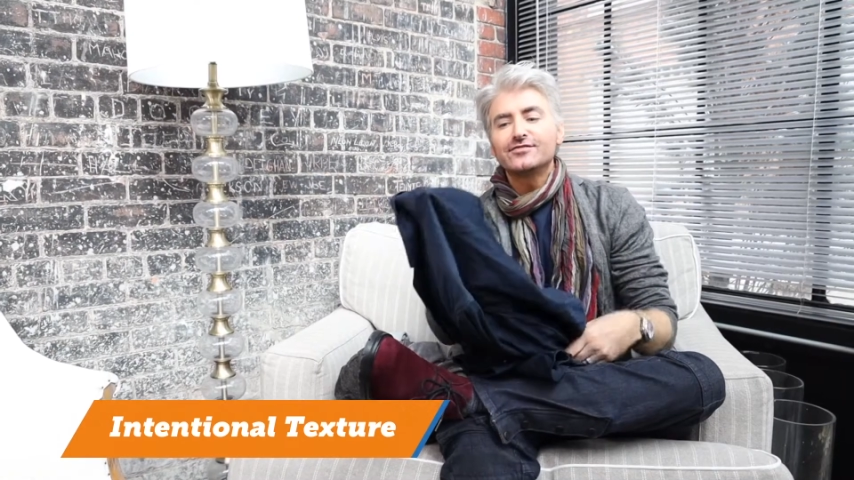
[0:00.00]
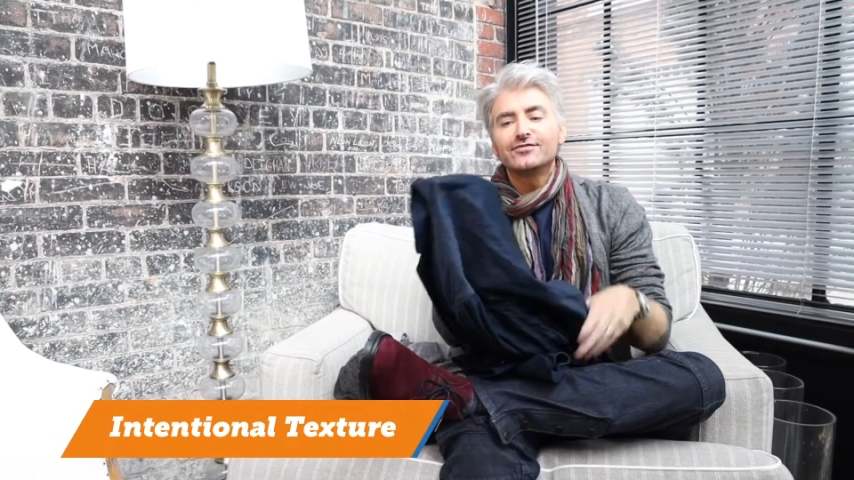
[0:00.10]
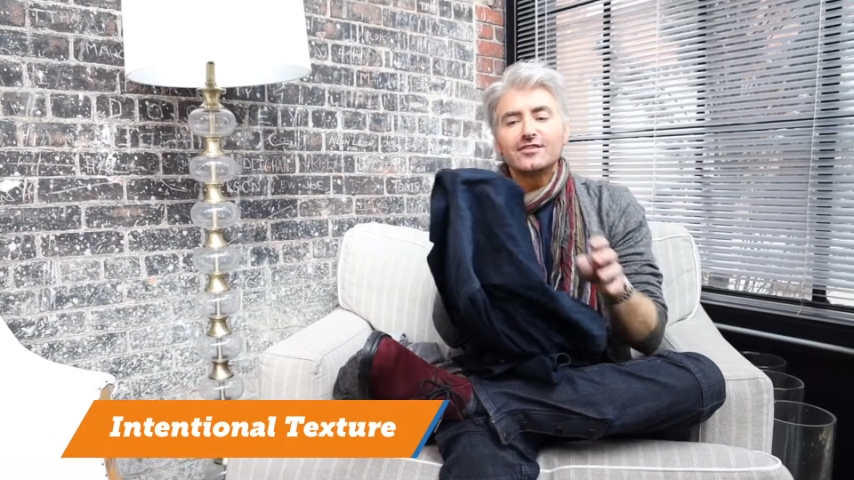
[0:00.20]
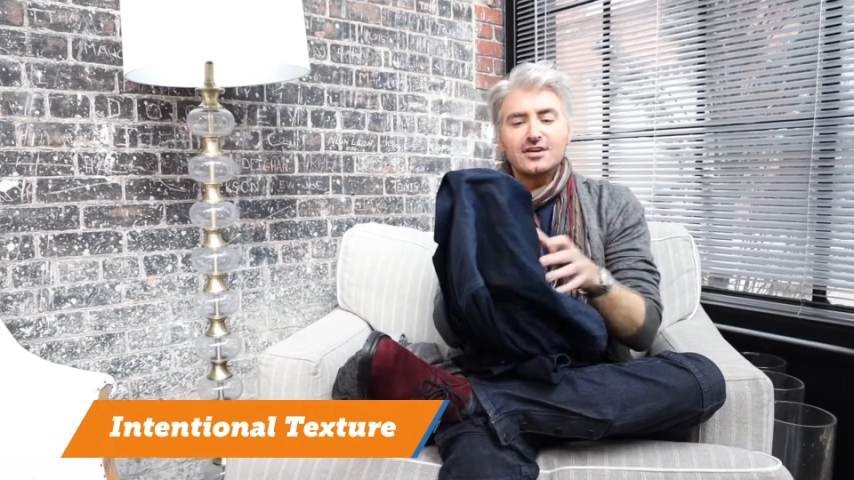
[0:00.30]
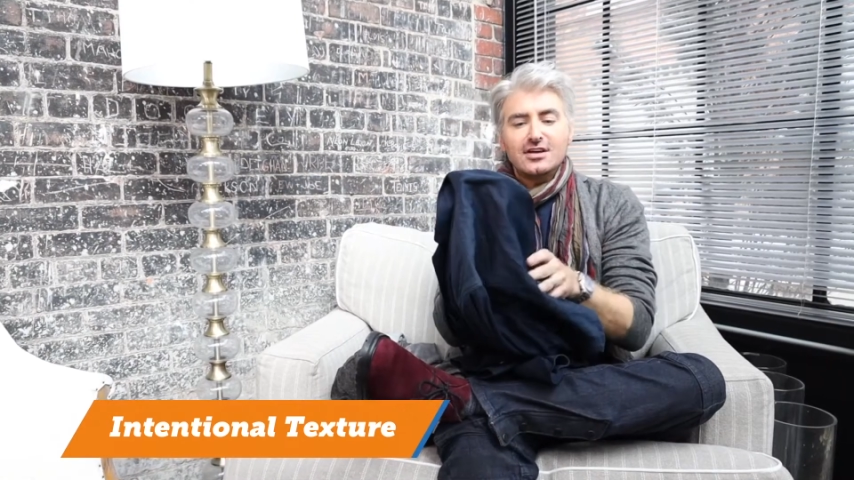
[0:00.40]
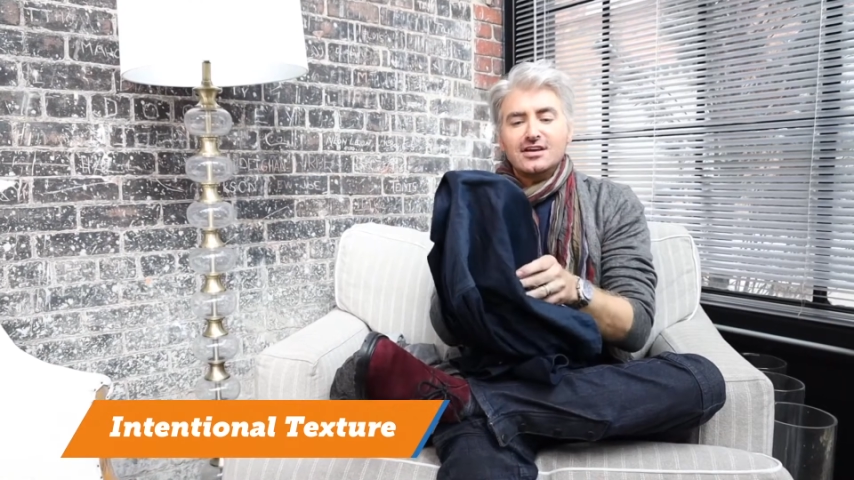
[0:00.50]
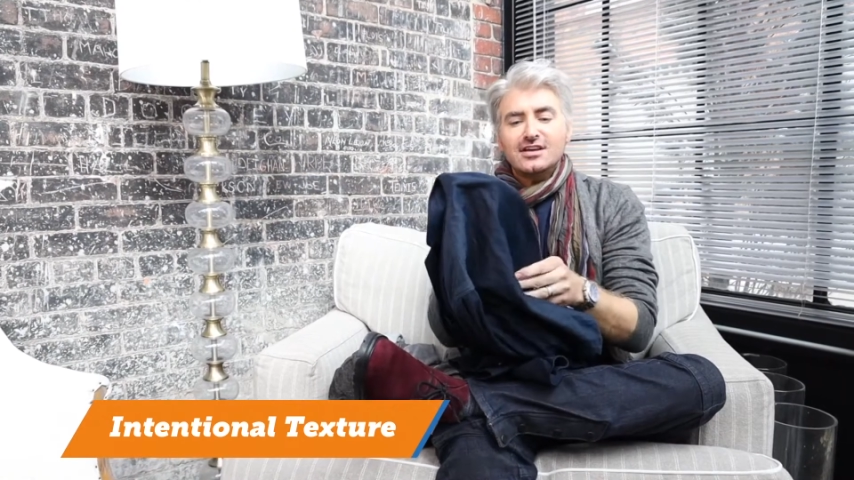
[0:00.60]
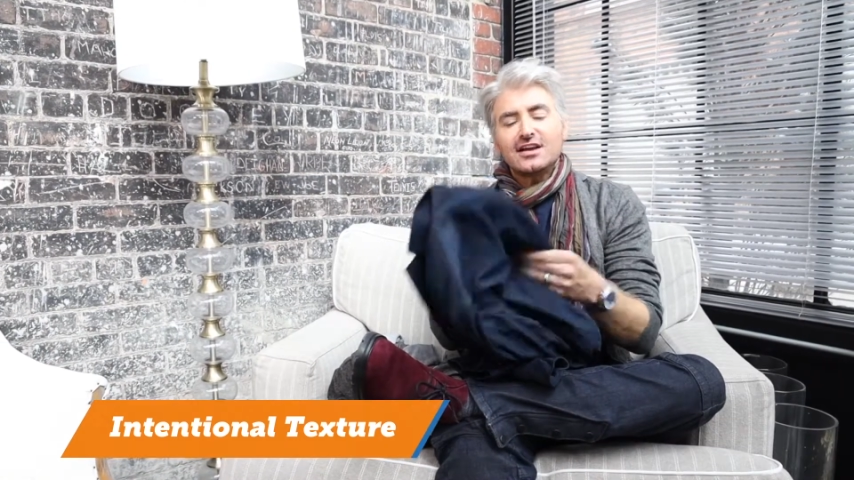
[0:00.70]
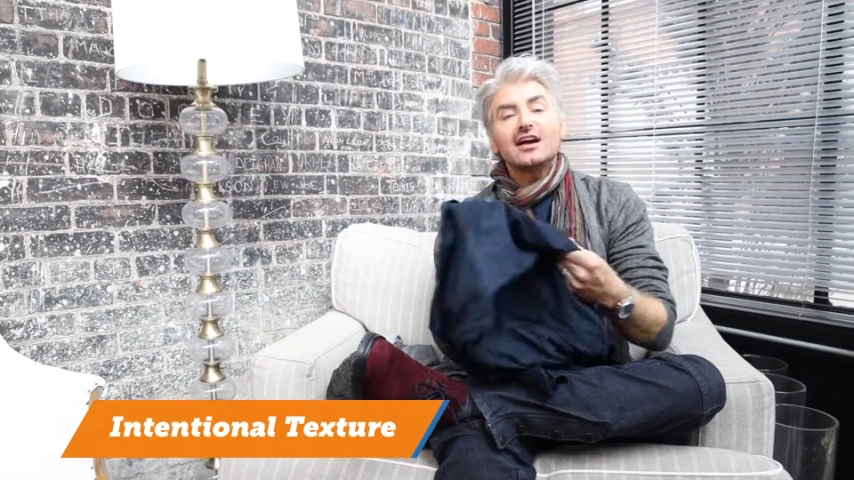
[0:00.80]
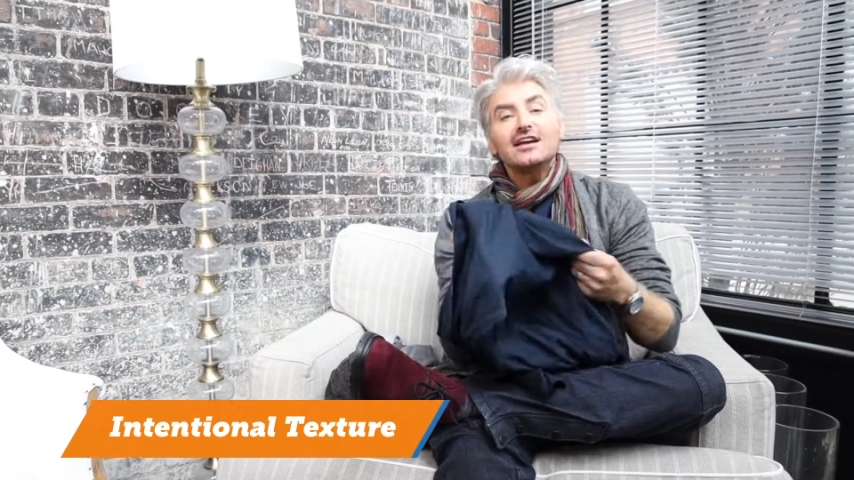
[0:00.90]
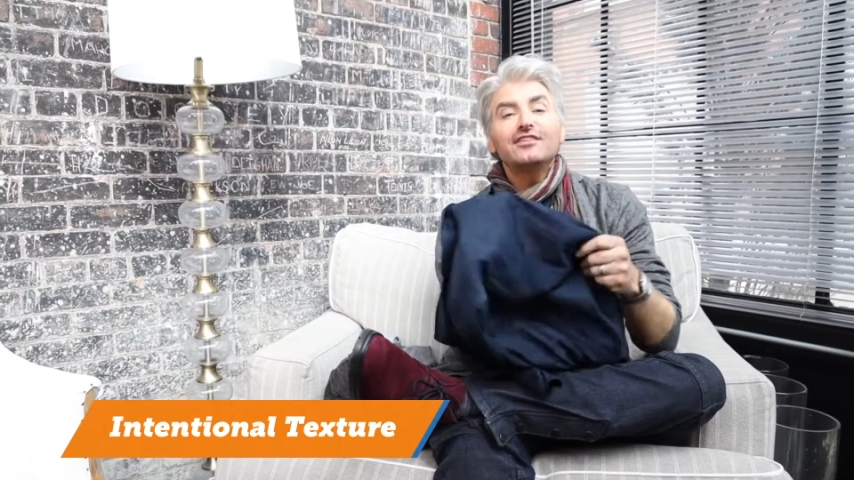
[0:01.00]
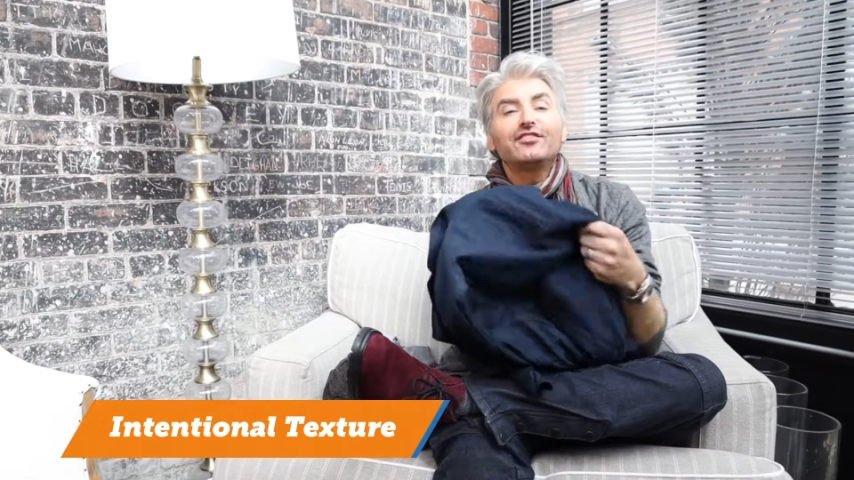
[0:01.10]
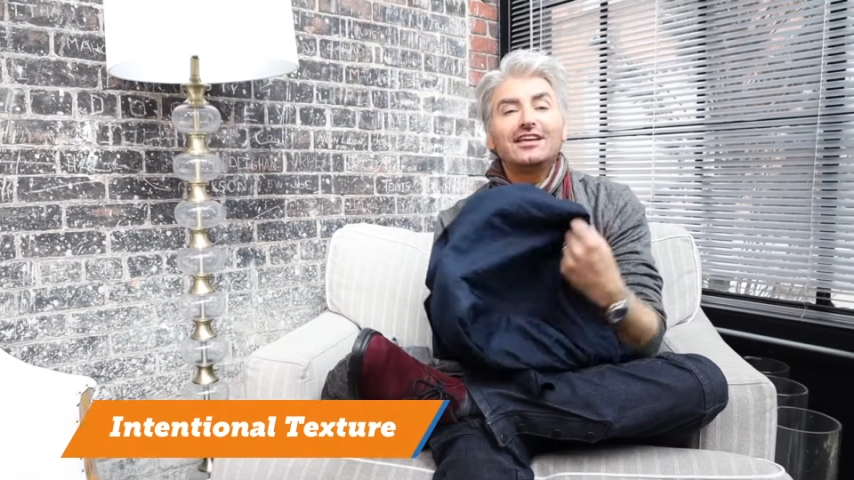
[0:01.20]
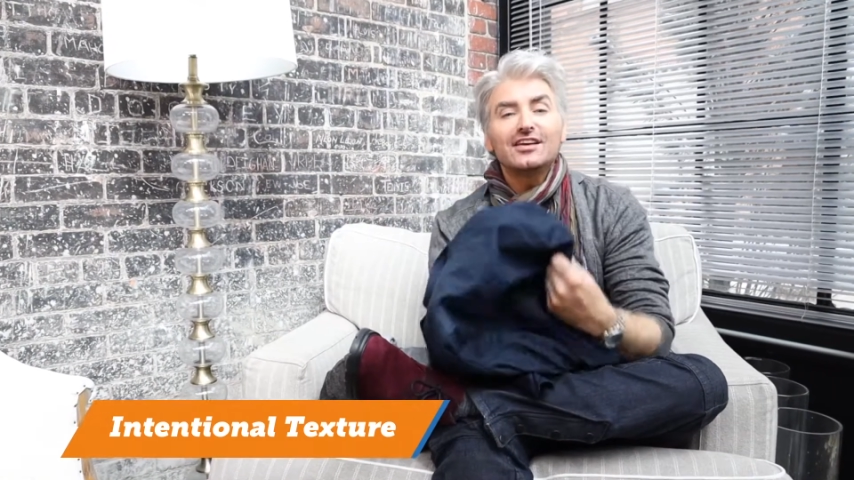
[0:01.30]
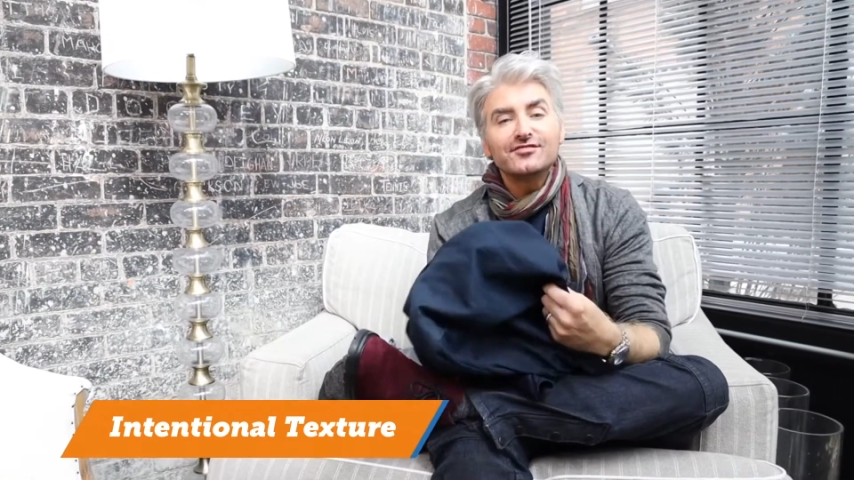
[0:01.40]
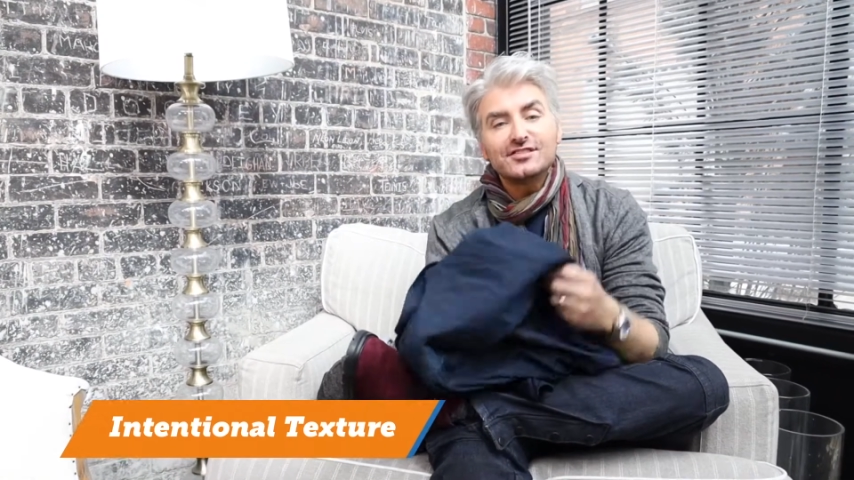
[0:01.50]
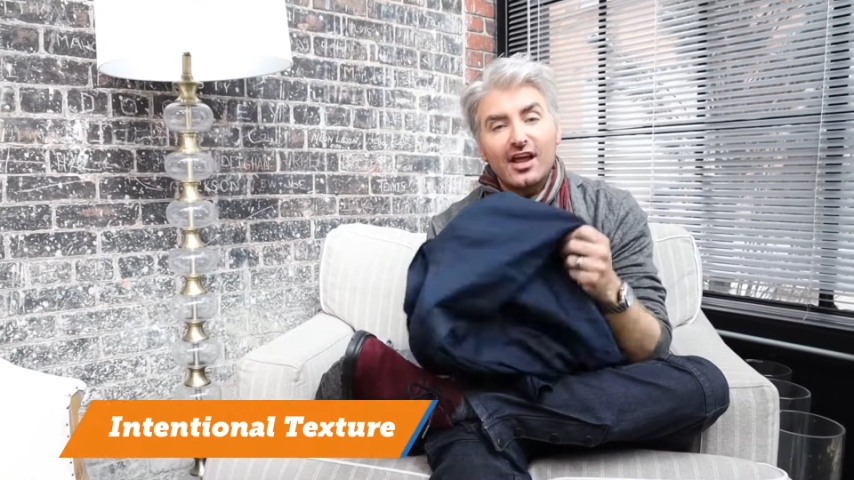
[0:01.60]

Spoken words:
of gives